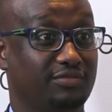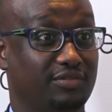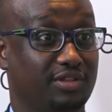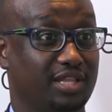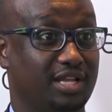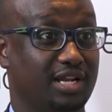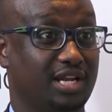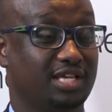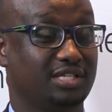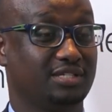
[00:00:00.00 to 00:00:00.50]
for
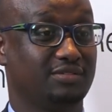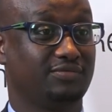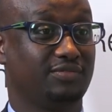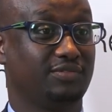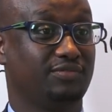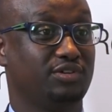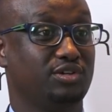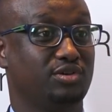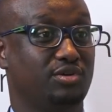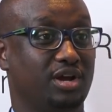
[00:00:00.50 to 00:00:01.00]
the last
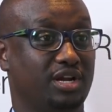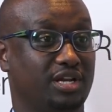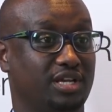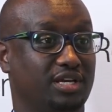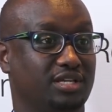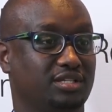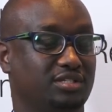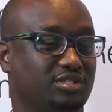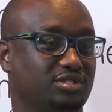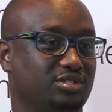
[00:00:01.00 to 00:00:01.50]
51
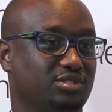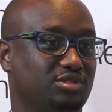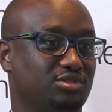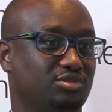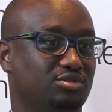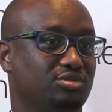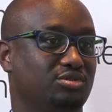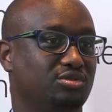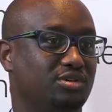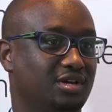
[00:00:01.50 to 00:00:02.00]
years,
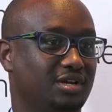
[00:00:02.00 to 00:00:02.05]
you